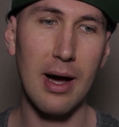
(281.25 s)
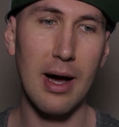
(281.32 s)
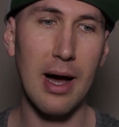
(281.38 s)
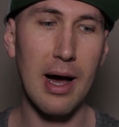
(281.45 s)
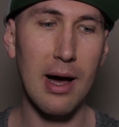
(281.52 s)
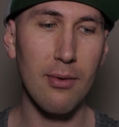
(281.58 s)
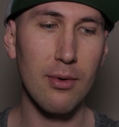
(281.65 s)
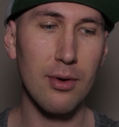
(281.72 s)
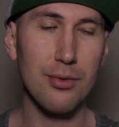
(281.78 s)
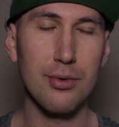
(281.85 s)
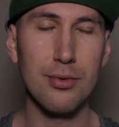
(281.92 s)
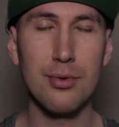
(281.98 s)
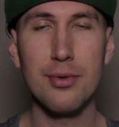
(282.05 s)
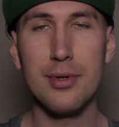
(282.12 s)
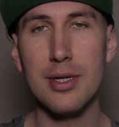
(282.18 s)
I want
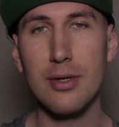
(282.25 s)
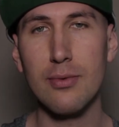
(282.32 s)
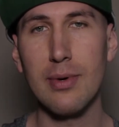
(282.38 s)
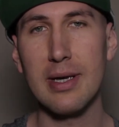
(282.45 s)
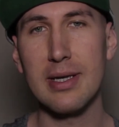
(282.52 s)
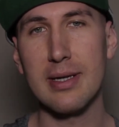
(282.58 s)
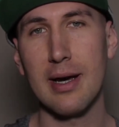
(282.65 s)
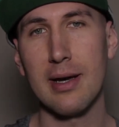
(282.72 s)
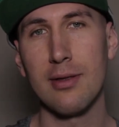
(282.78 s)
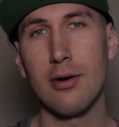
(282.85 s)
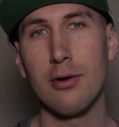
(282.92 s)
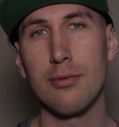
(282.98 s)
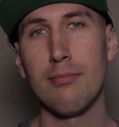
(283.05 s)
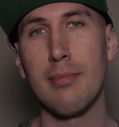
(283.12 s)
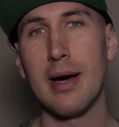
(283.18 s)
to do this quick side
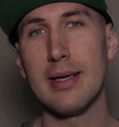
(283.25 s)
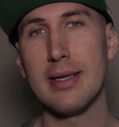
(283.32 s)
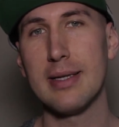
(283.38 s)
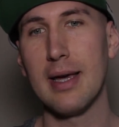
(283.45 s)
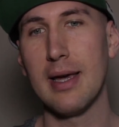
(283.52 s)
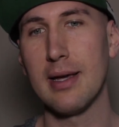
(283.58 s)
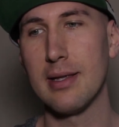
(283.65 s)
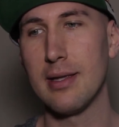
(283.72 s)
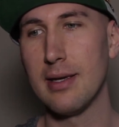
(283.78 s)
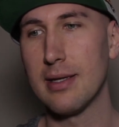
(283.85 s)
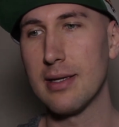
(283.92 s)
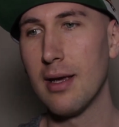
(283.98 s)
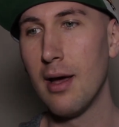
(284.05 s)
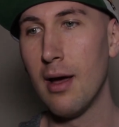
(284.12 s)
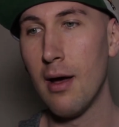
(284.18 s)
note by saying this.